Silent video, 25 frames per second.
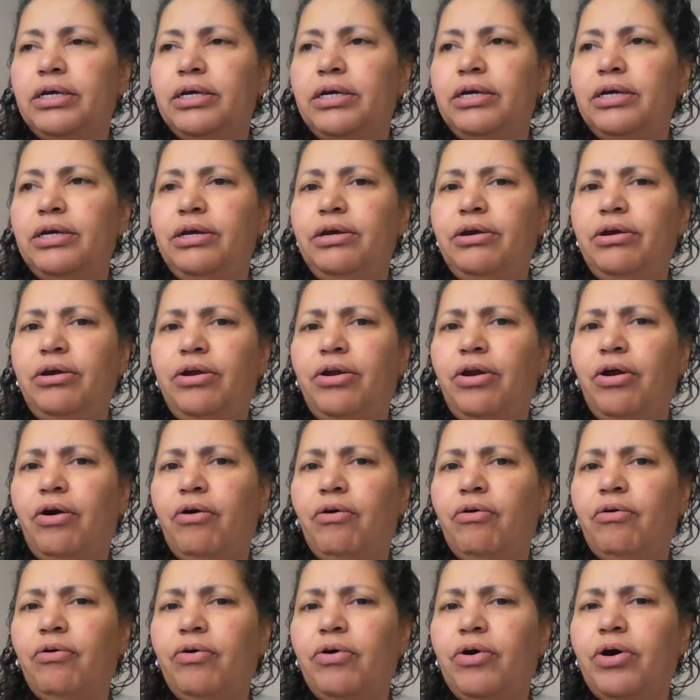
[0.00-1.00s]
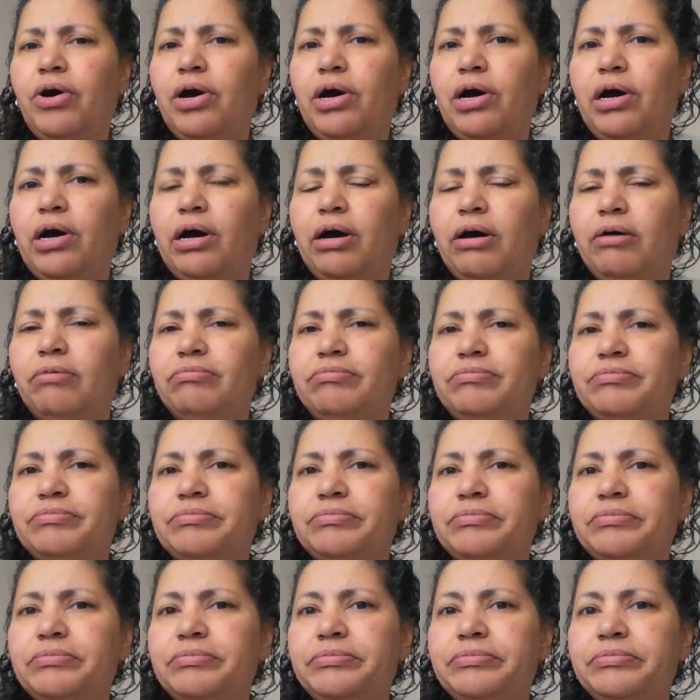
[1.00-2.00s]
You, you know, um,
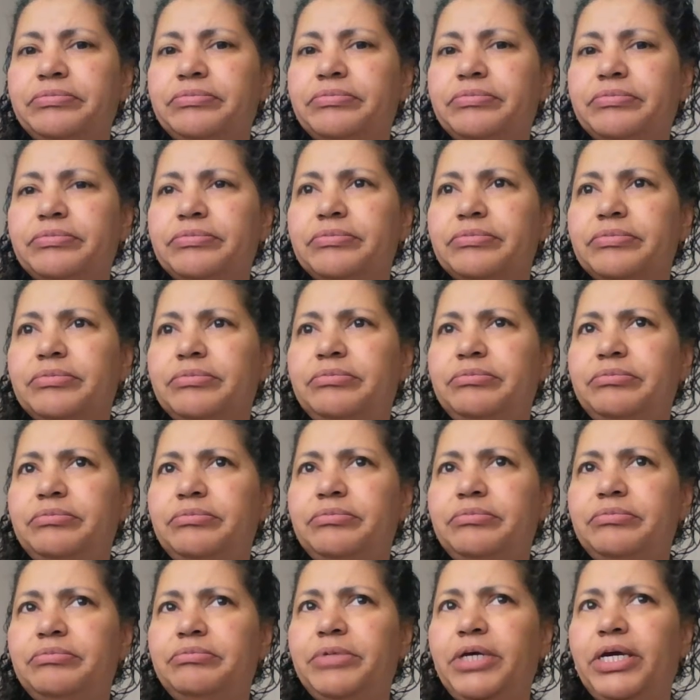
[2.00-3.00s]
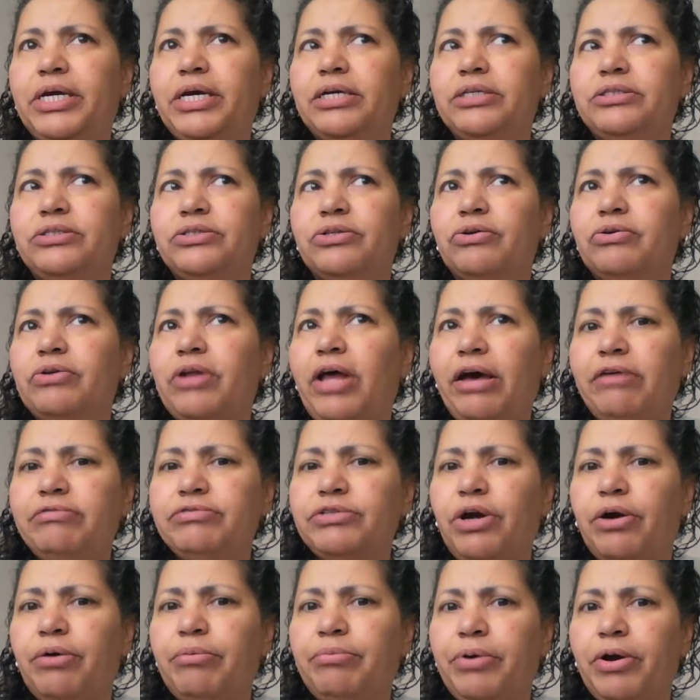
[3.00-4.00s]
because their lives
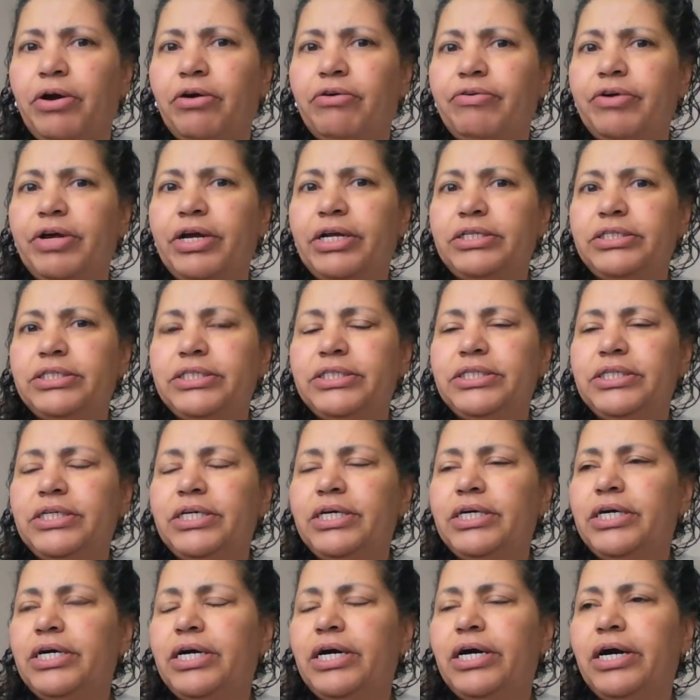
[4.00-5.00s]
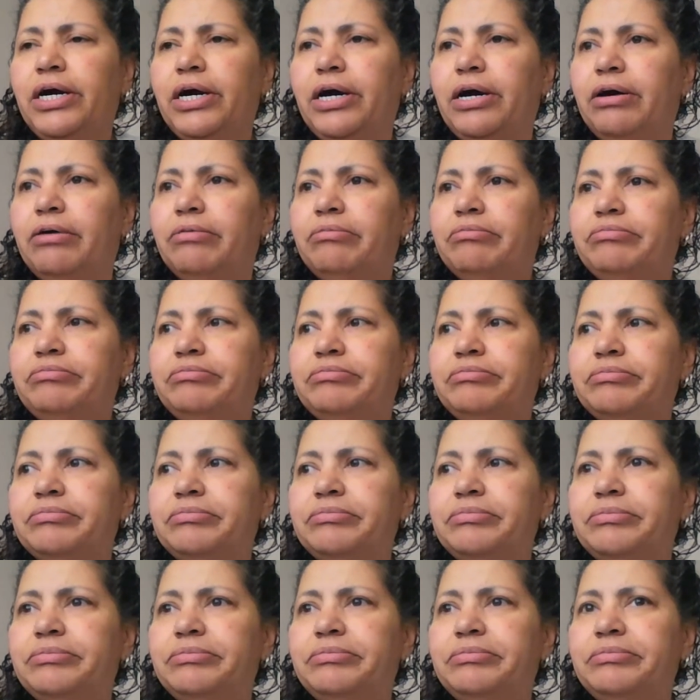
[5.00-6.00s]
aren't perfect. Um,
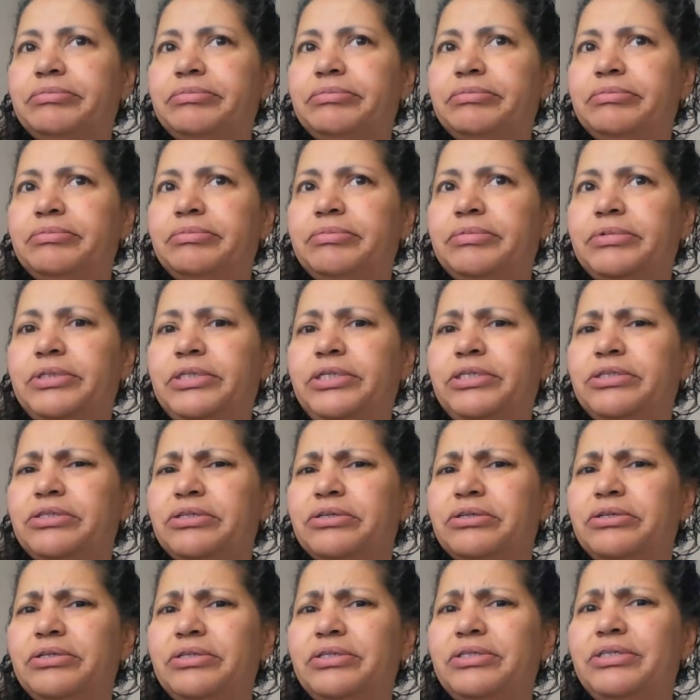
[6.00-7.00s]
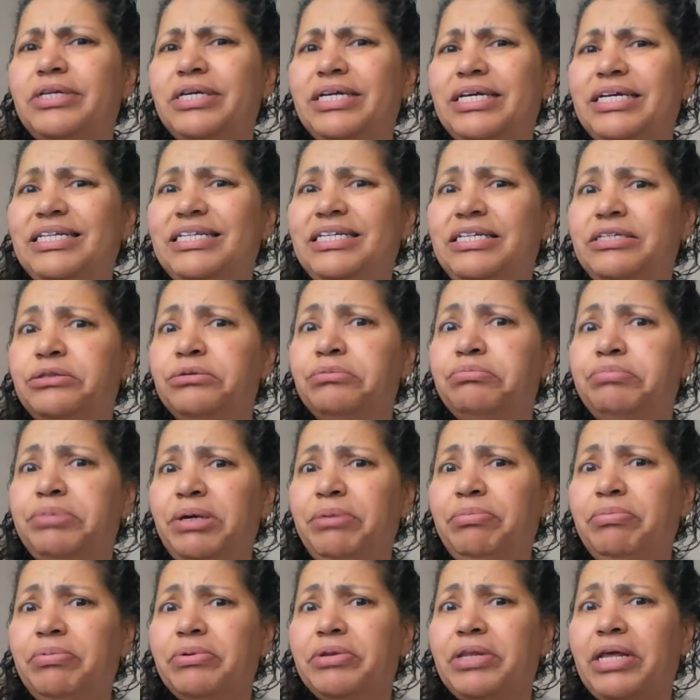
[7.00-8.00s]
these are these are
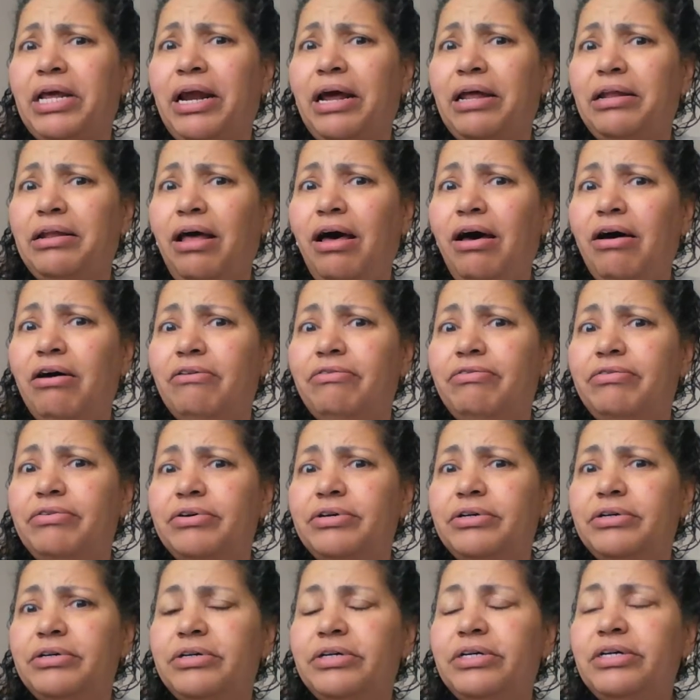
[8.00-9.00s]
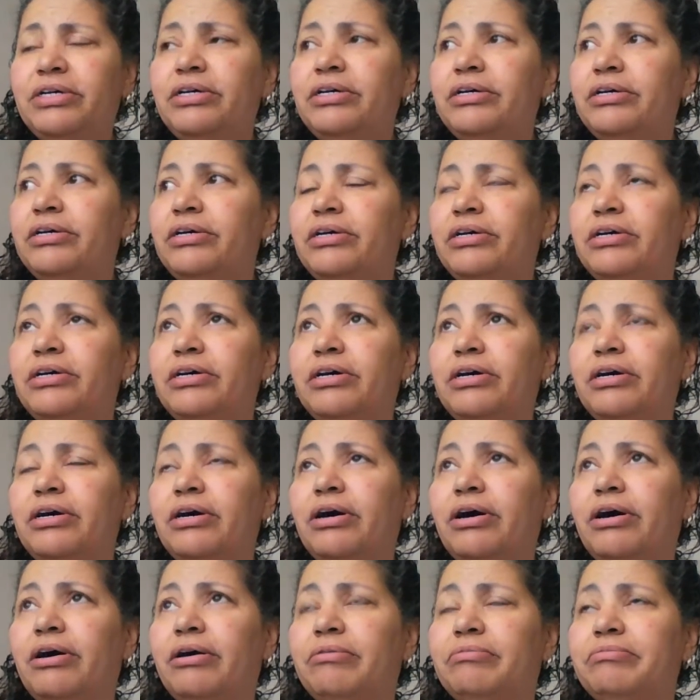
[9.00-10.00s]
people that I love,
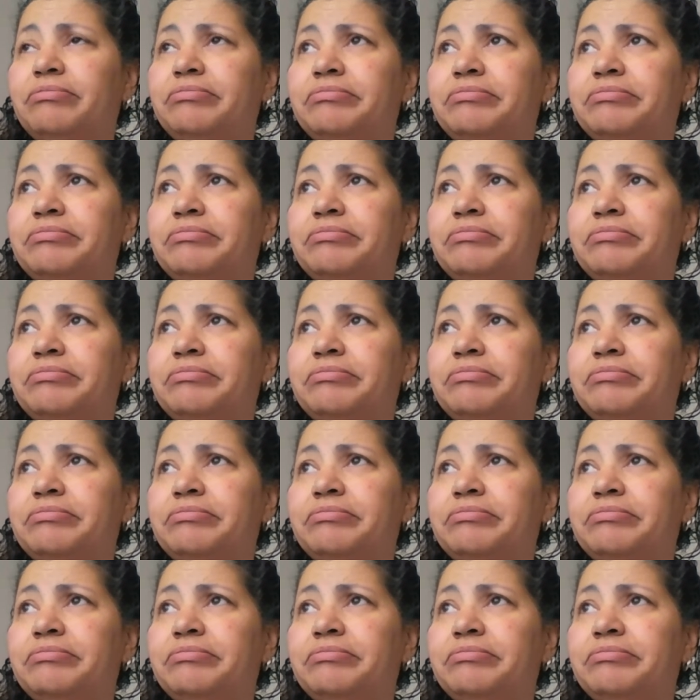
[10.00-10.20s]
um,